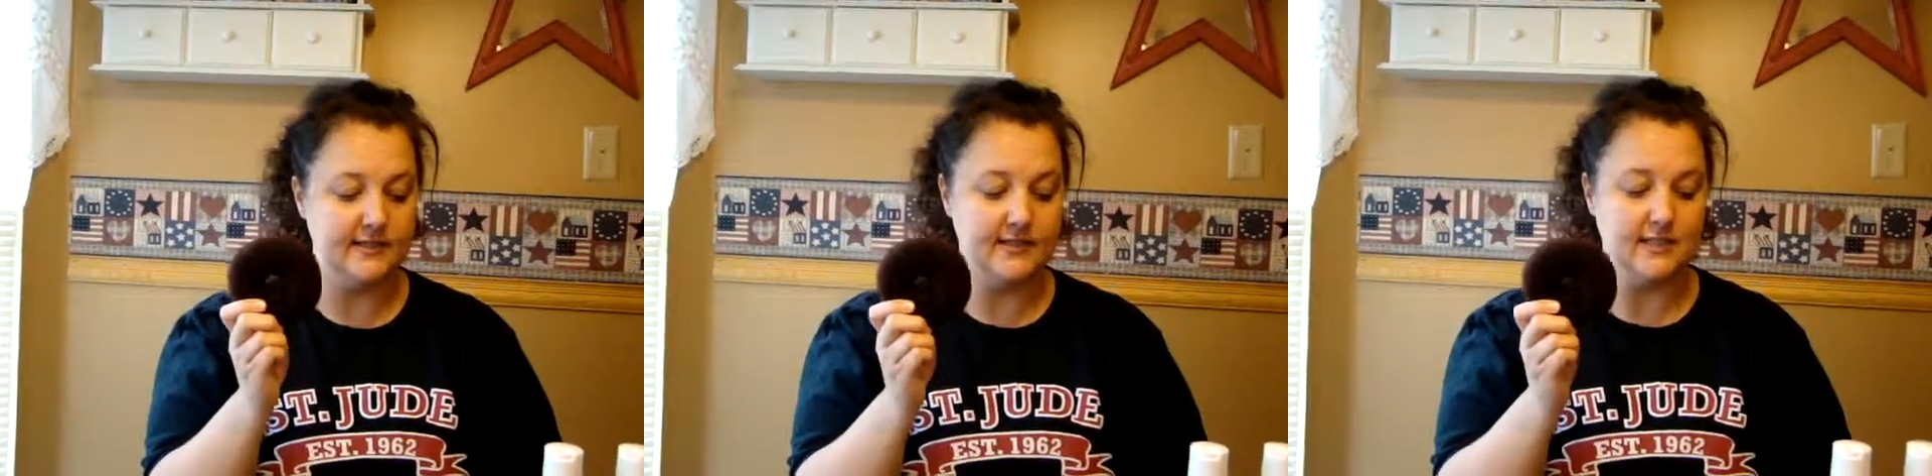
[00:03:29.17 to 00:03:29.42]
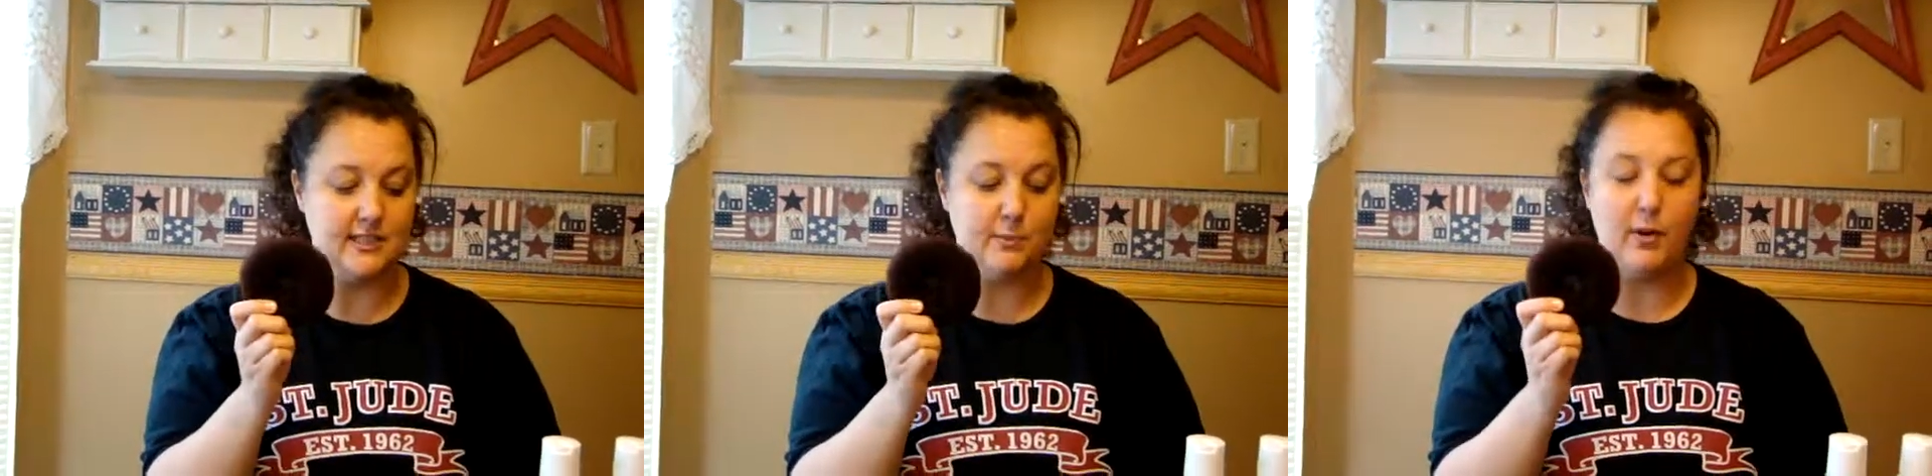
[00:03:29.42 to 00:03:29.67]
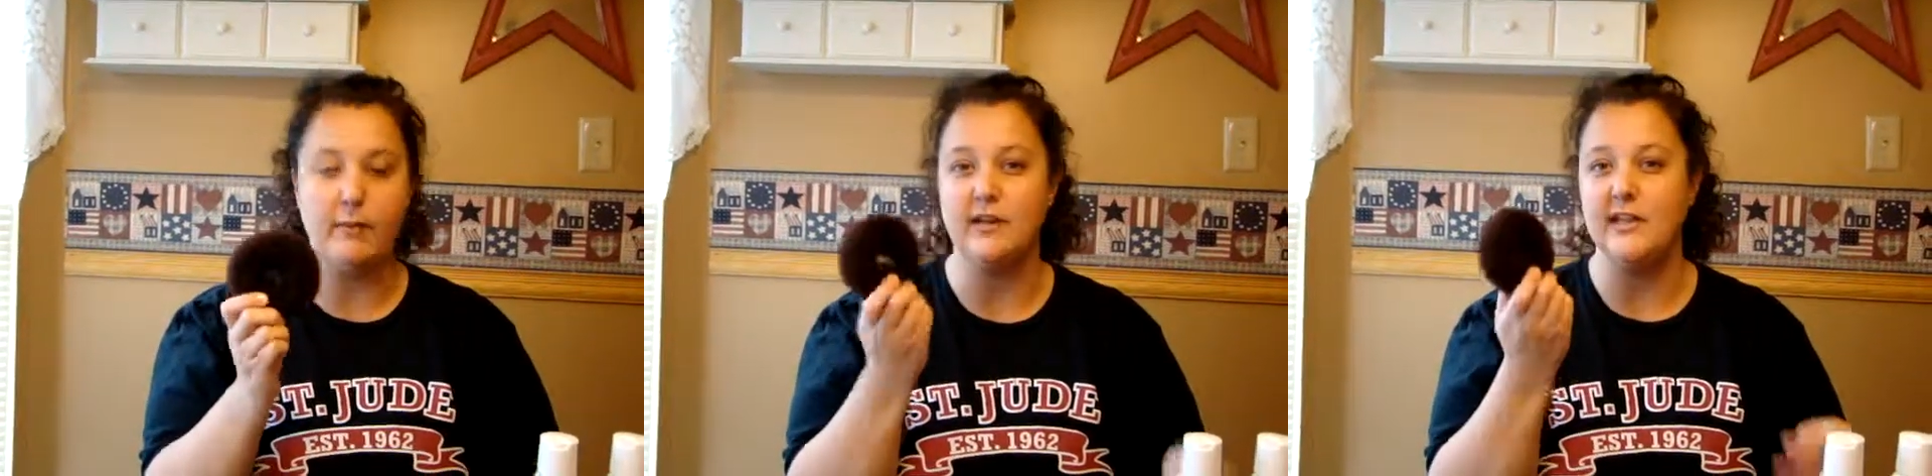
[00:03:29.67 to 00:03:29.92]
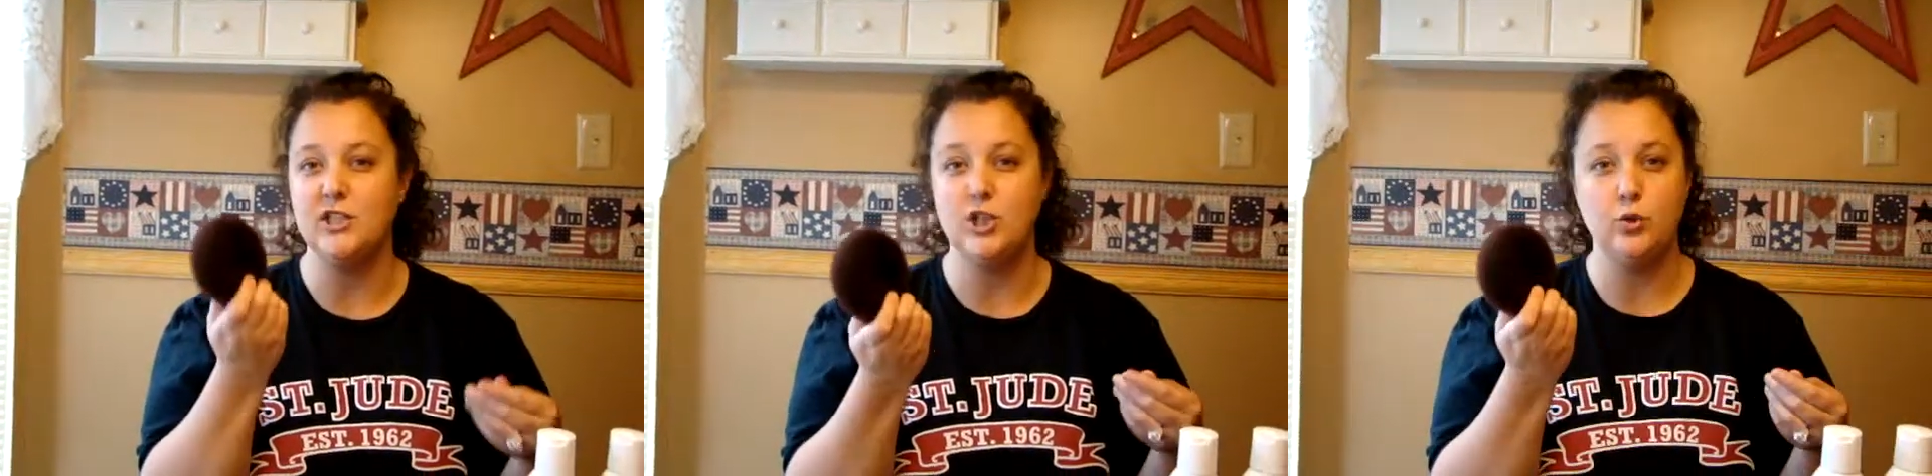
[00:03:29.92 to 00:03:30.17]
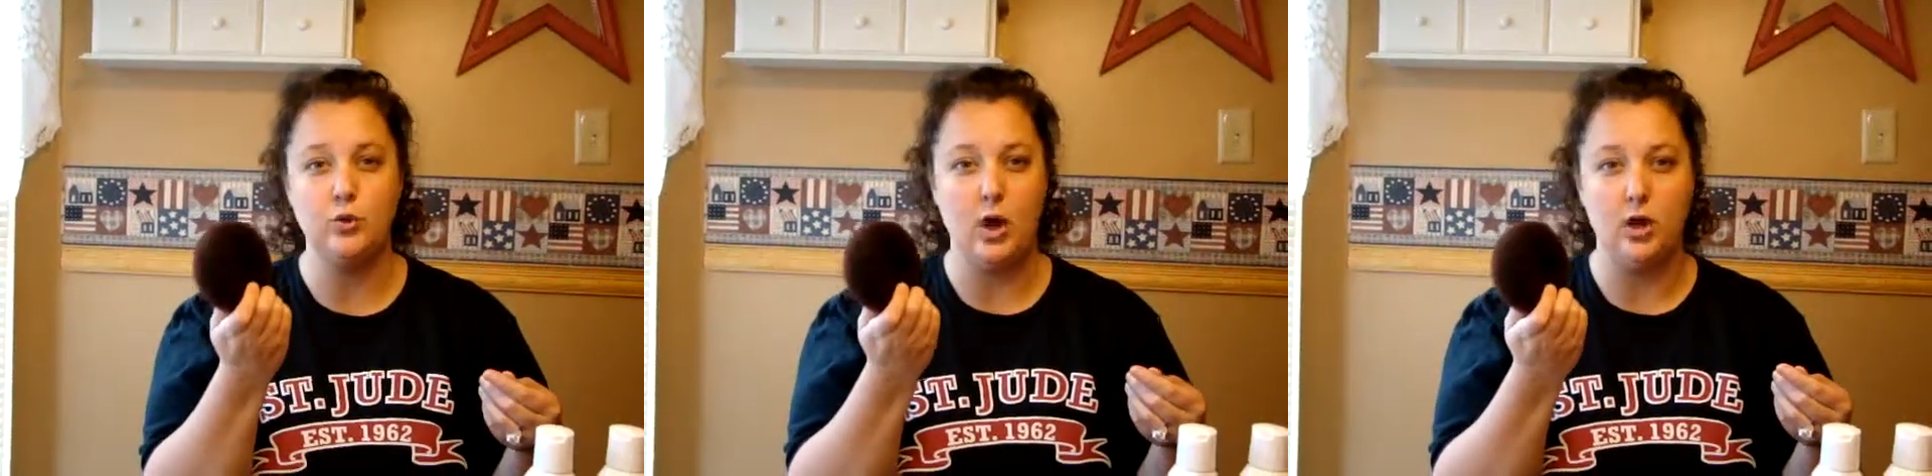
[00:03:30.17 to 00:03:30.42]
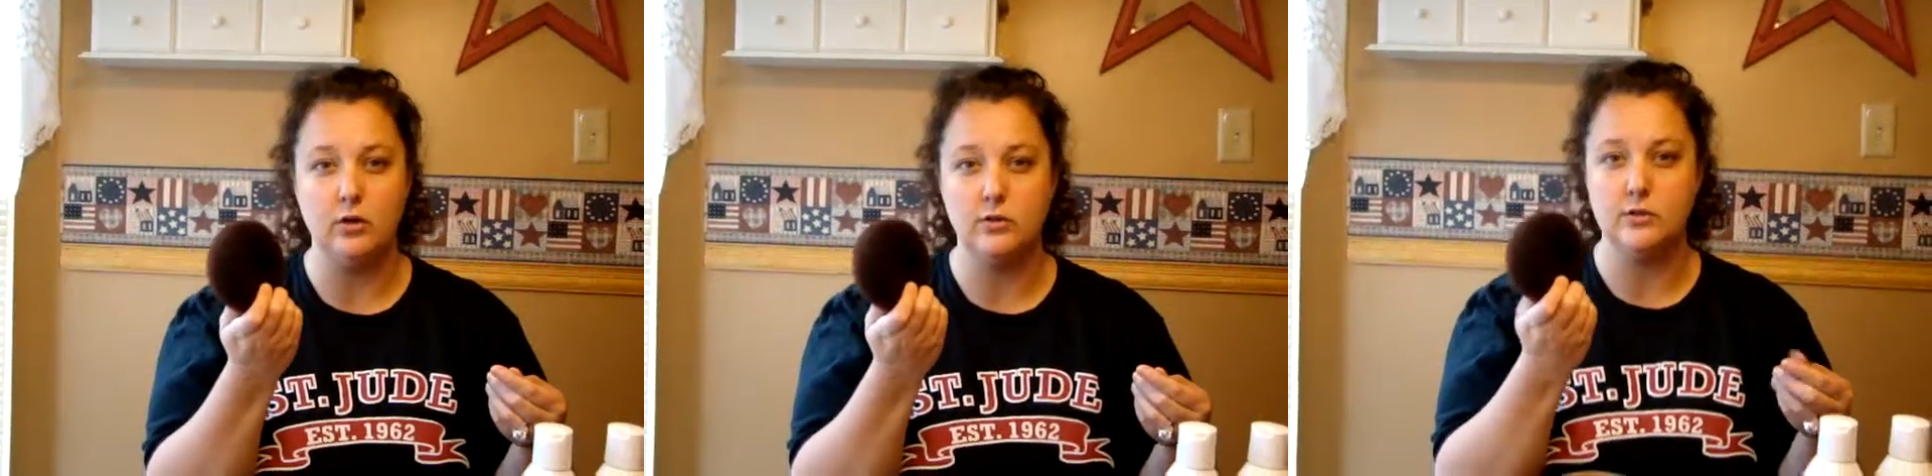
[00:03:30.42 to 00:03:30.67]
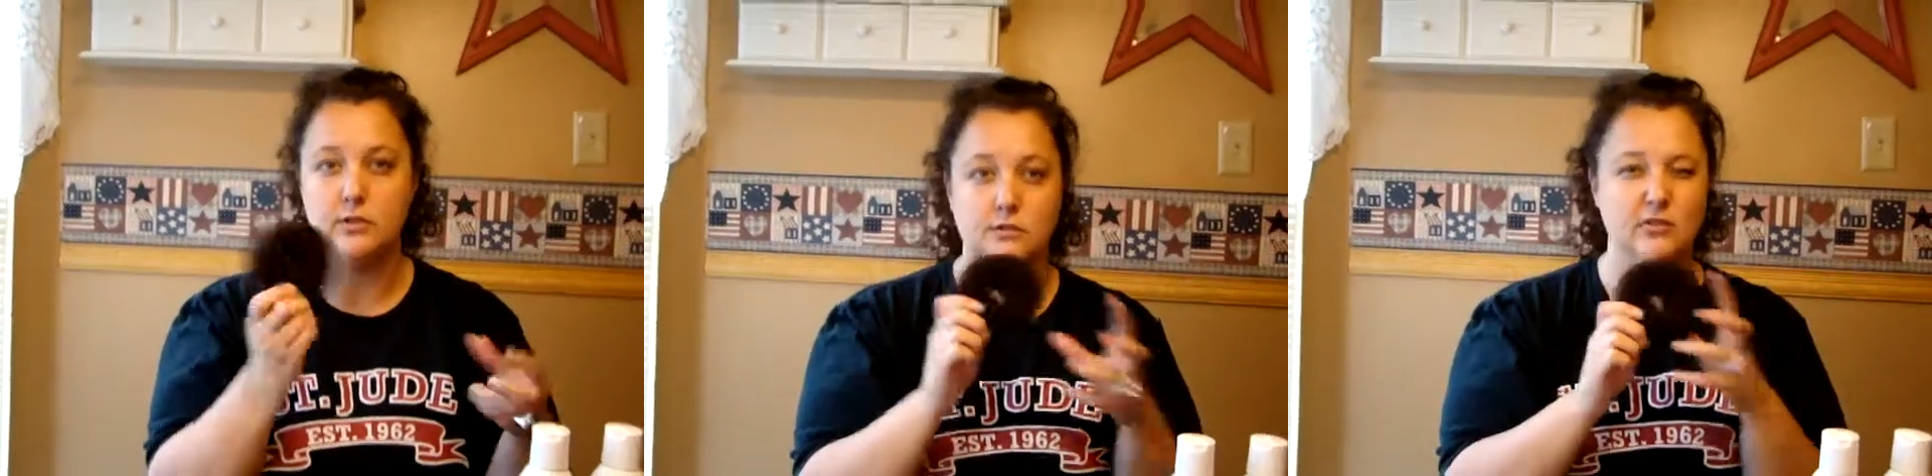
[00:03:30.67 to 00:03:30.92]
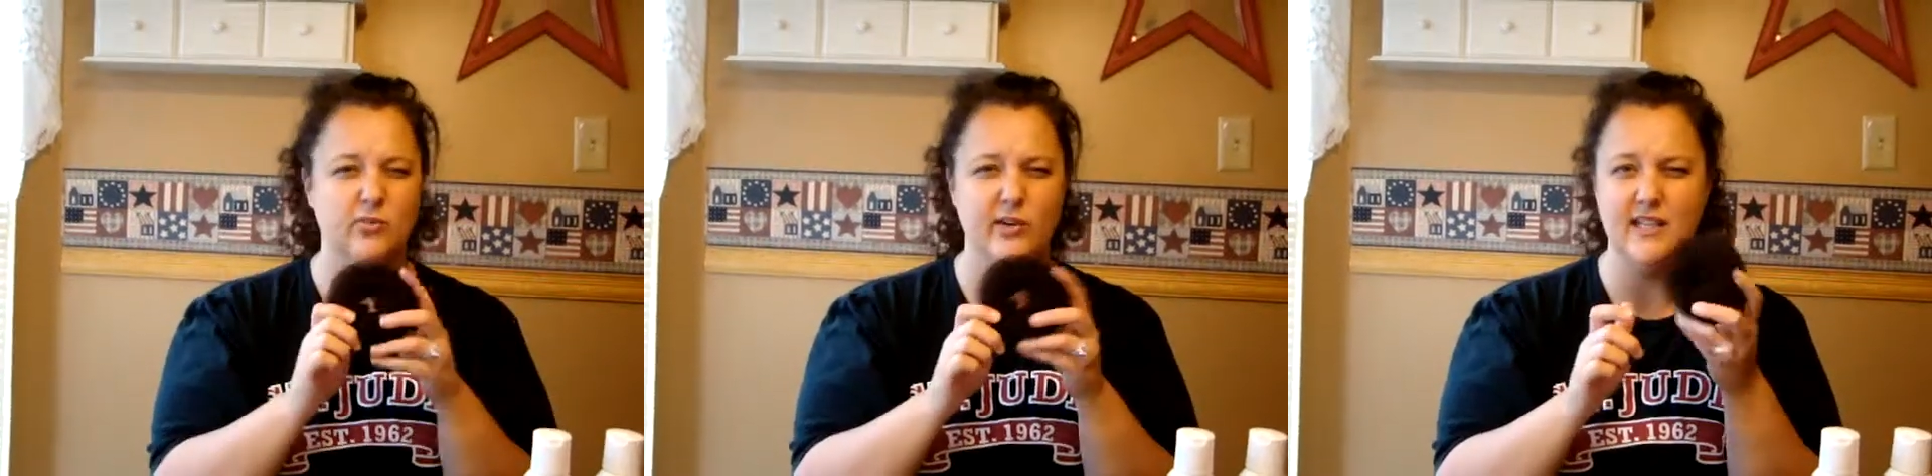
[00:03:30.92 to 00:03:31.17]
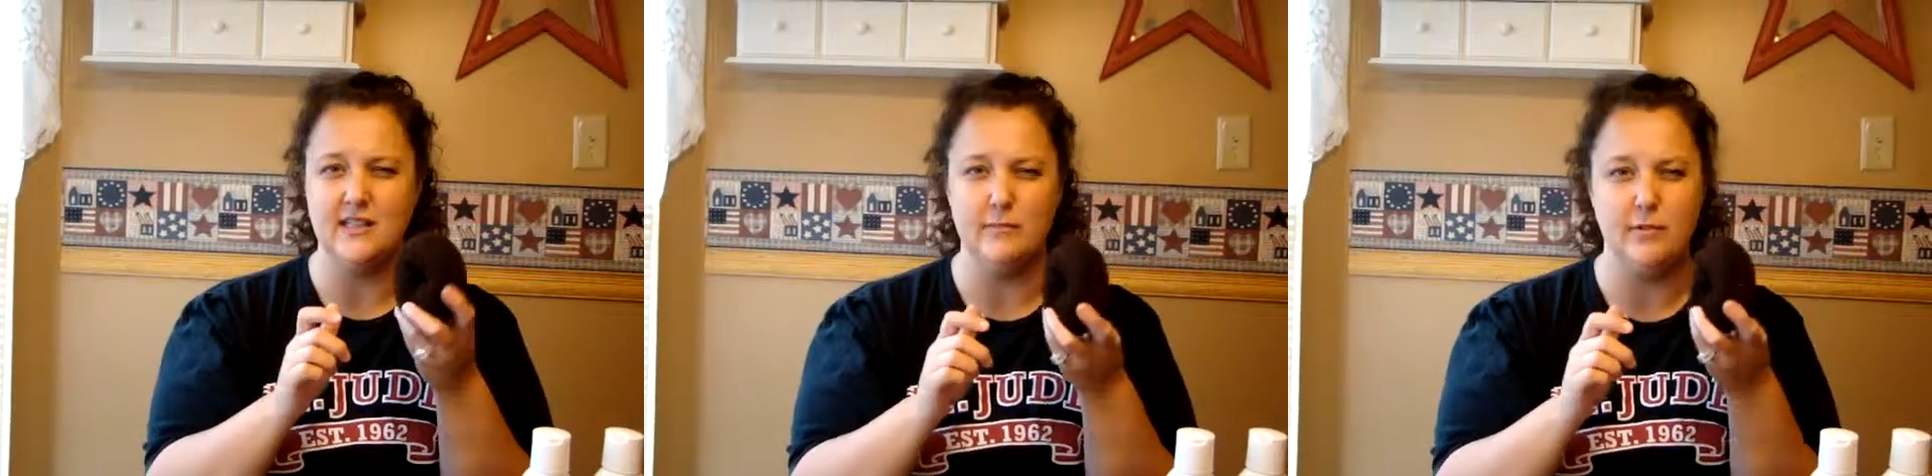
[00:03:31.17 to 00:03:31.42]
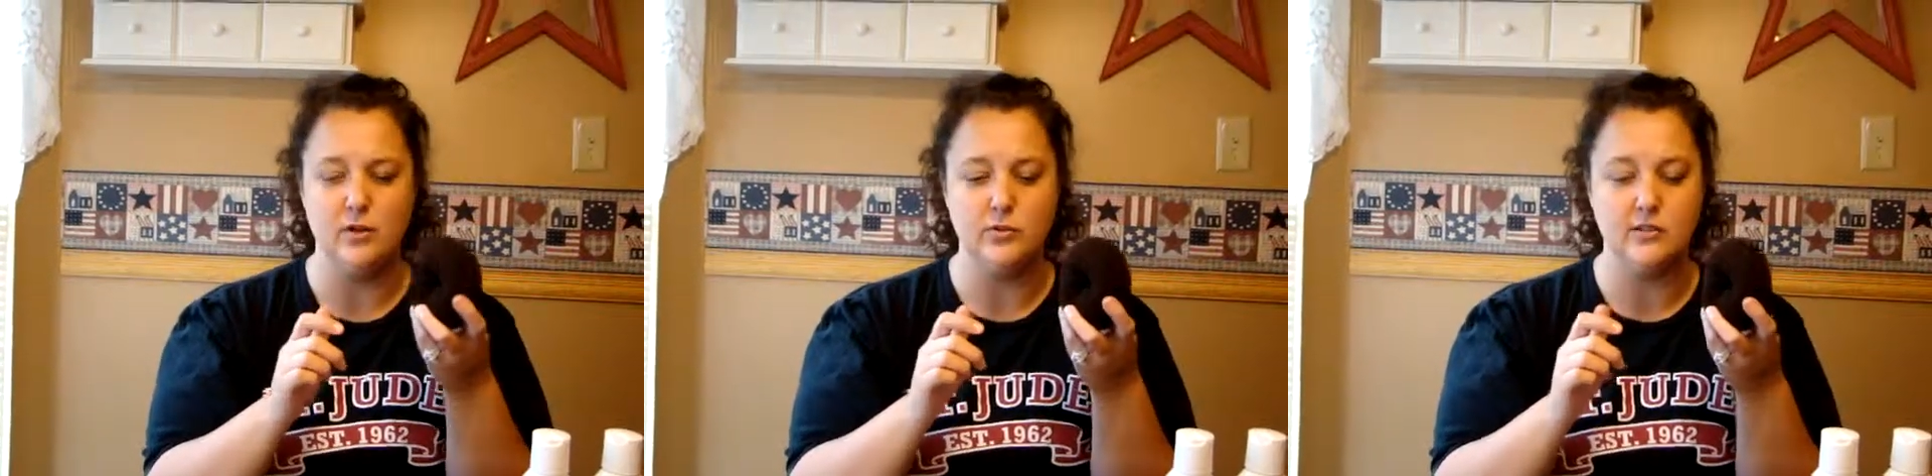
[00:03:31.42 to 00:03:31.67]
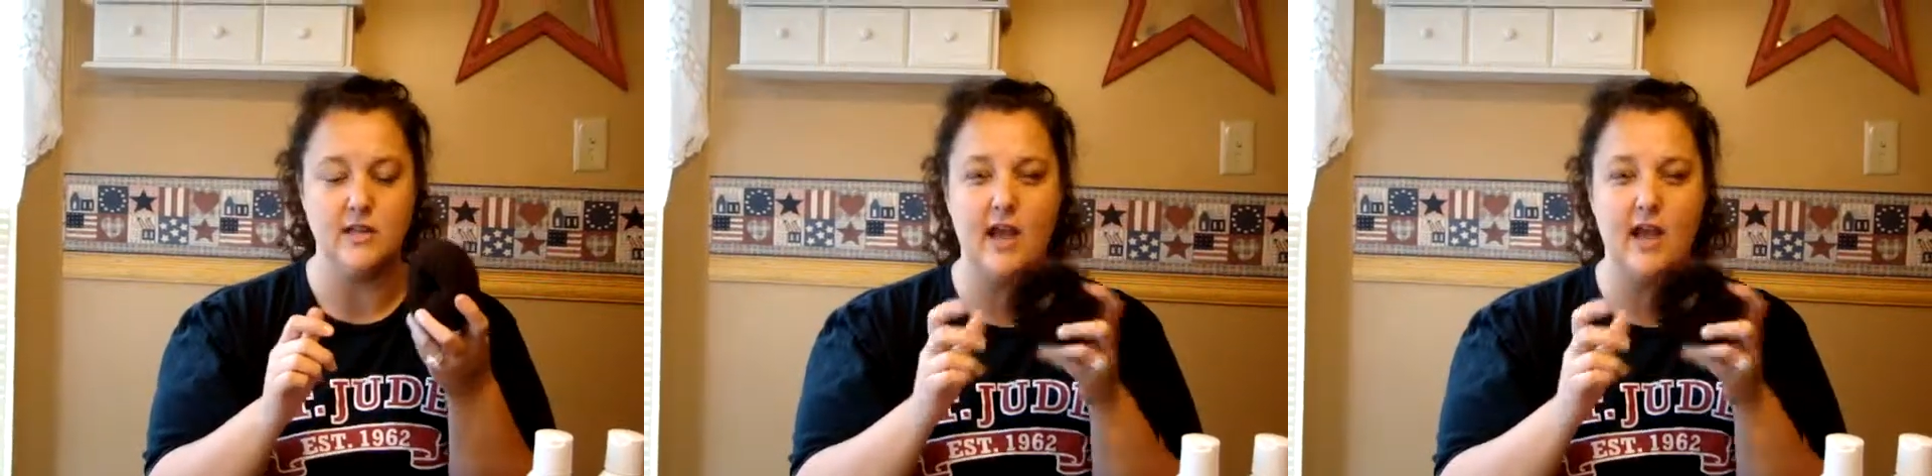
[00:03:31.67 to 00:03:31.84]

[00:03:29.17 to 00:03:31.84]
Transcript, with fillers: This is probably like $2, 3 at the most.